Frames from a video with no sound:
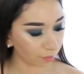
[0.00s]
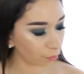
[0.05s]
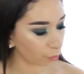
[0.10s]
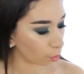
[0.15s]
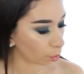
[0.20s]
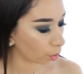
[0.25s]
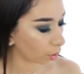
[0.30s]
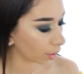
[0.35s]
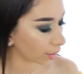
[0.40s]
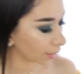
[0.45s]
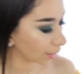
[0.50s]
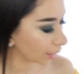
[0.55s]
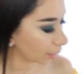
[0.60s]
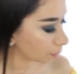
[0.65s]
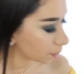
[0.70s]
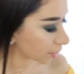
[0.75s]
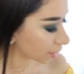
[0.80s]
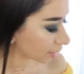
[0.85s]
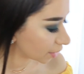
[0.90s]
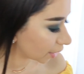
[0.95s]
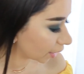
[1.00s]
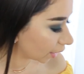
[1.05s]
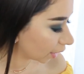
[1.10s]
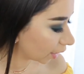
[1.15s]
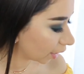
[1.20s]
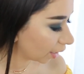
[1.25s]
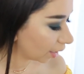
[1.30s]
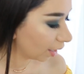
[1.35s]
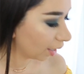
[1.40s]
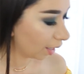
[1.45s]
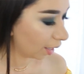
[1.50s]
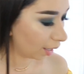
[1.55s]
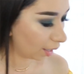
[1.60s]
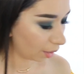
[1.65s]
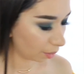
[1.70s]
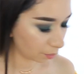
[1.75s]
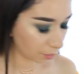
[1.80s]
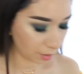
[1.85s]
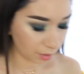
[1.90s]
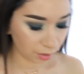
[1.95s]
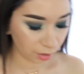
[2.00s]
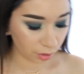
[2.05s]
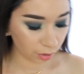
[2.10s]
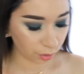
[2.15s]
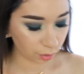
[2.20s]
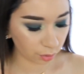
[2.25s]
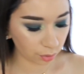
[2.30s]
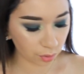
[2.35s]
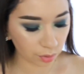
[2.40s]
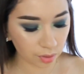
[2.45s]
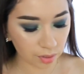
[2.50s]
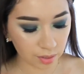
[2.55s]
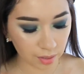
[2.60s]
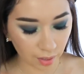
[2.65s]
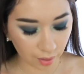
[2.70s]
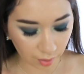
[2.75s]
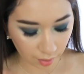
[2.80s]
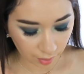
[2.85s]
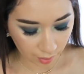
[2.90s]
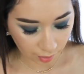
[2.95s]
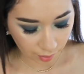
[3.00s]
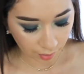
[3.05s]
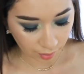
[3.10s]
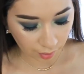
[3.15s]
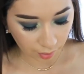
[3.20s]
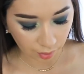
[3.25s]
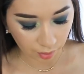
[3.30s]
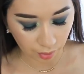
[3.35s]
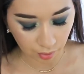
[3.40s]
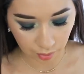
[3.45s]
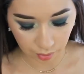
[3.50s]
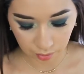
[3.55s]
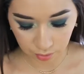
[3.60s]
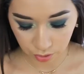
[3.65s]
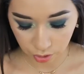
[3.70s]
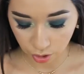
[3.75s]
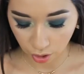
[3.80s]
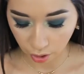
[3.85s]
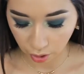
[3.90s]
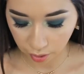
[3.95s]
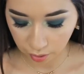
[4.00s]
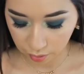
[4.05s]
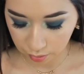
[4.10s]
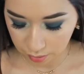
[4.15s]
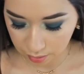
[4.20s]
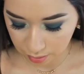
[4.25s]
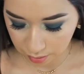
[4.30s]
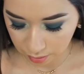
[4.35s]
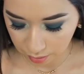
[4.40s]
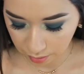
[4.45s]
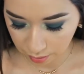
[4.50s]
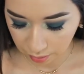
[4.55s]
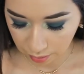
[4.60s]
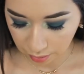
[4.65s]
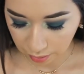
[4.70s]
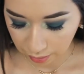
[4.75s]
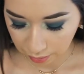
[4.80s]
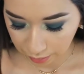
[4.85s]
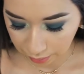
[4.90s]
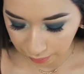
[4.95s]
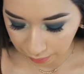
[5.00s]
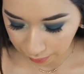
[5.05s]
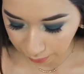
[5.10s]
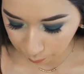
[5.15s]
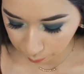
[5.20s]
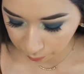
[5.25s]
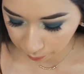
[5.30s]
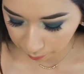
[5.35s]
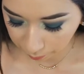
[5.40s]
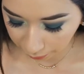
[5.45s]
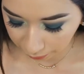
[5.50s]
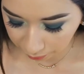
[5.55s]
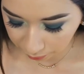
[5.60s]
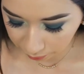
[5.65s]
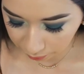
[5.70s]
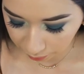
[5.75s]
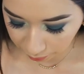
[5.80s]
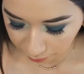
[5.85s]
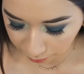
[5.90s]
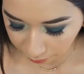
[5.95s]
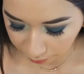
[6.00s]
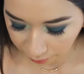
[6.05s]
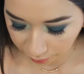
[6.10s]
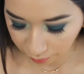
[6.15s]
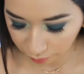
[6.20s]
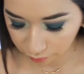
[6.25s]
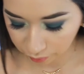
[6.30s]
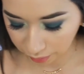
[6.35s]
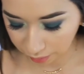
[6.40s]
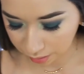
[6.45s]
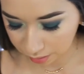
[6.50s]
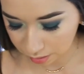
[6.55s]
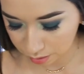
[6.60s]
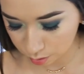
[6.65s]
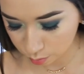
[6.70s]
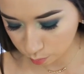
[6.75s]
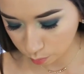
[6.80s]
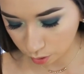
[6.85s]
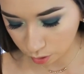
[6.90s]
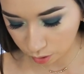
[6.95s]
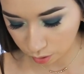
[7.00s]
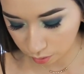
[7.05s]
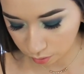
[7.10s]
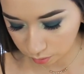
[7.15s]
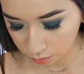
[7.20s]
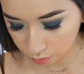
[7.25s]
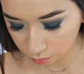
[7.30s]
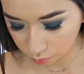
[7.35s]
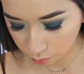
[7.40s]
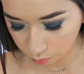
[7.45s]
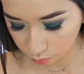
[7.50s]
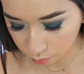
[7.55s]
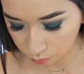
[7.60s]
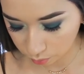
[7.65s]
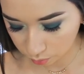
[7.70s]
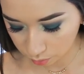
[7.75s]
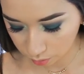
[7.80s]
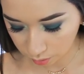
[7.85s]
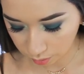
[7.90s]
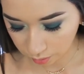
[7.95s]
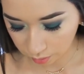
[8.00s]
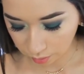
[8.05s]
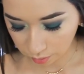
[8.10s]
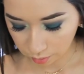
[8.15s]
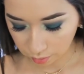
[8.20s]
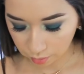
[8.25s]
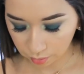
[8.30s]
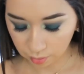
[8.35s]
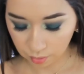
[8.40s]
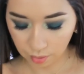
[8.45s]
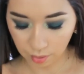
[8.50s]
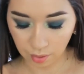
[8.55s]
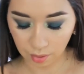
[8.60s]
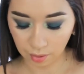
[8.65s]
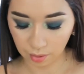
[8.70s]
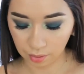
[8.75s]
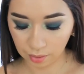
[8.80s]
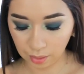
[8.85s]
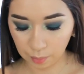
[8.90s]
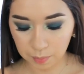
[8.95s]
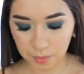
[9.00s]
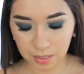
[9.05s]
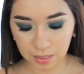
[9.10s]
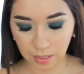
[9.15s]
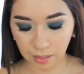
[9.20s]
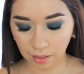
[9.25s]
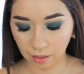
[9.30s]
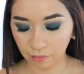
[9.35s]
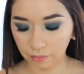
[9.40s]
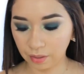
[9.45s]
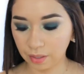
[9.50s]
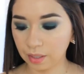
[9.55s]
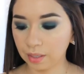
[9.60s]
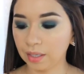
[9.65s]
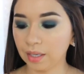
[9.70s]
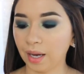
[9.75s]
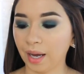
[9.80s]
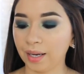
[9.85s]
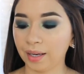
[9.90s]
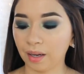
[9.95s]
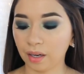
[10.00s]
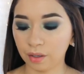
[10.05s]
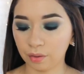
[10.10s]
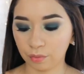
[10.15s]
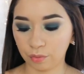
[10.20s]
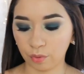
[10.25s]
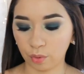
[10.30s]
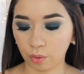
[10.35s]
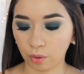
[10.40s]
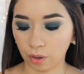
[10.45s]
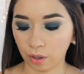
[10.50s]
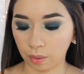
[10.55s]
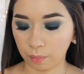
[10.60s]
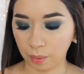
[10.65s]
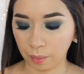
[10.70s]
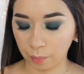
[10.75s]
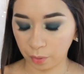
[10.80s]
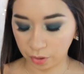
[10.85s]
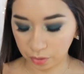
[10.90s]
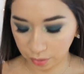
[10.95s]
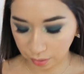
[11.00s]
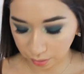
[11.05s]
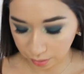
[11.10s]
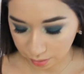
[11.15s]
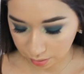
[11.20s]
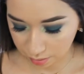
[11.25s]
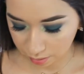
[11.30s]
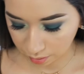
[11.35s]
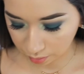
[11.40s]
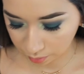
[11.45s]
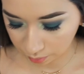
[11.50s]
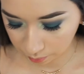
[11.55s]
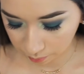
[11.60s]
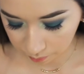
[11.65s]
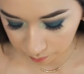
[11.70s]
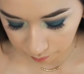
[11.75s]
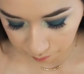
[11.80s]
For lipstick, I'm gonna use a Tarte lip paint, and I have a small little lipstick of it. I got it for my birthday. This is not it.